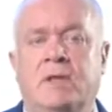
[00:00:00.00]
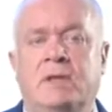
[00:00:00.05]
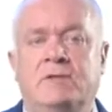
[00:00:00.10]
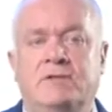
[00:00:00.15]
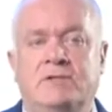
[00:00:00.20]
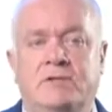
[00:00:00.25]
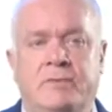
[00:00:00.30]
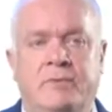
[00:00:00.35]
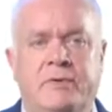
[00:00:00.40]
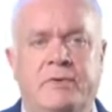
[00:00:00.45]

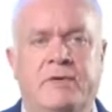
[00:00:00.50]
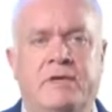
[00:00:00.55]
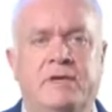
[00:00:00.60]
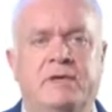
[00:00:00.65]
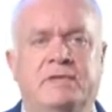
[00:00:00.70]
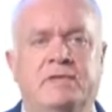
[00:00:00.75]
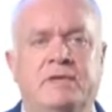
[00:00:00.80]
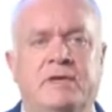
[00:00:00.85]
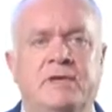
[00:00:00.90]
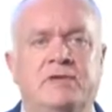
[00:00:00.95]
Topical
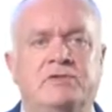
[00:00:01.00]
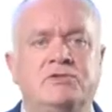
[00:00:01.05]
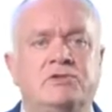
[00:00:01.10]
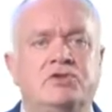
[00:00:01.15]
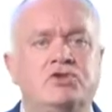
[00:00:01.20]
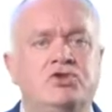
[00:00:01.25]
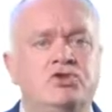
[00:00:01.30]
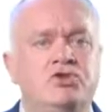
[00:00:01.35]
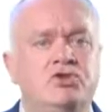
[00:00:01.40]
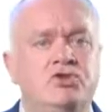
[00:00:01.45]
NSAIDs
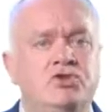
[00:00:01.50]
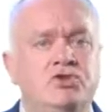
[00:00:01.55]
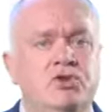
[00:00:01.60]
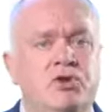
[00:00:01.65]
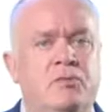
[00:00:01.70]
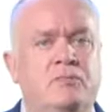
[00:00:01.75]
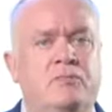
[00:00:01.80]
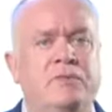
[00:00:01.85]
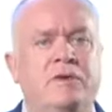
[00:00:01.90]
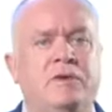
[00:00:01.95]
should
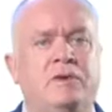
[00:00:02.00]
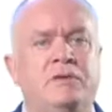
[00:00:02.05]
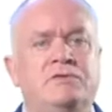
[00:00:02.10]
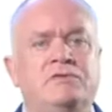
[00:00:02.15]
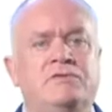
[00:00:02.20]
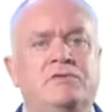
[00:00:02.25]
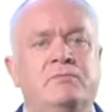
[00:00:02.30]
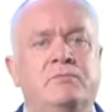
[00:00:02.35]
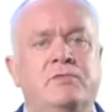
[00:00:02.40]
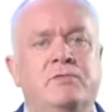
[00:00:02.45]
not be
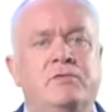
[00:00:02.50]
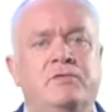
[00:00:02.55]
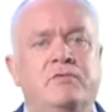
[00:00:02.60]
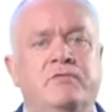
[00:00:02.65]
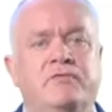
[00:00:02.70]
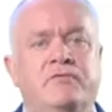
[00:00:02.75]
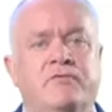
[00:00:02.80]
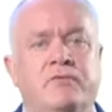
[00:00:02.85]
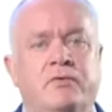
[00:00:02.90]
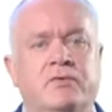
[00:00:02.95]
used for more than
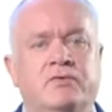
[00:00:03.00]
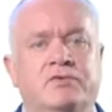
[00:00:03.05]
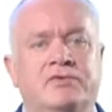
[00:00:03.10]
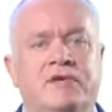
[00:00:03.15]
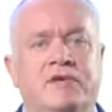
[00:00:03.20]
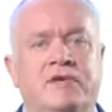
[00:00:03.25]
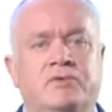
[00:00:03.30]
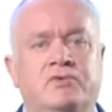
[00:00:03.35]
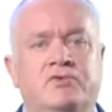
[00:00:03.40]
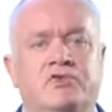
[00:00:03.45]

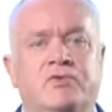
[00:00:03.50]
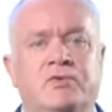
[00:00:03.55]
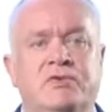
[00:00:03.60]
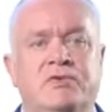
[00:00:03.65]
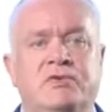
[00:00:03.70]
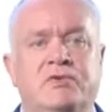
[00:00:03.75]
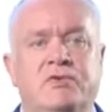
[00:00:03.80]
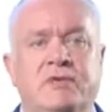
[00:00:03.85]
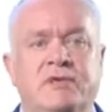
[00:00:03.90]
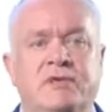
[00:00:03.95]
14 or
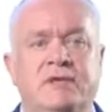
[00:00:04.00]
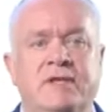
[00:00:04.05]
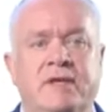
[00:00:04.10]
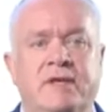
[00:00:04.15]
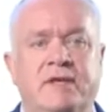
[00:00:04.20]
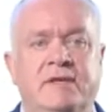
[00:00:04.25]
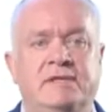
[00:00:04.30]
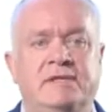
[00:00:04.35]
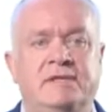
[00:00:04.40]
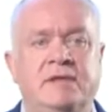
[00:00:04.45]
21
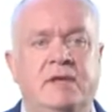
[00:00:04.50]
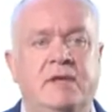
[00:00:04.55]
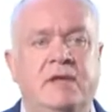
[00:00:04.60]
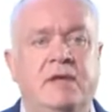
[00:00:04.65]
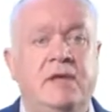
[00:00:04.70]
days,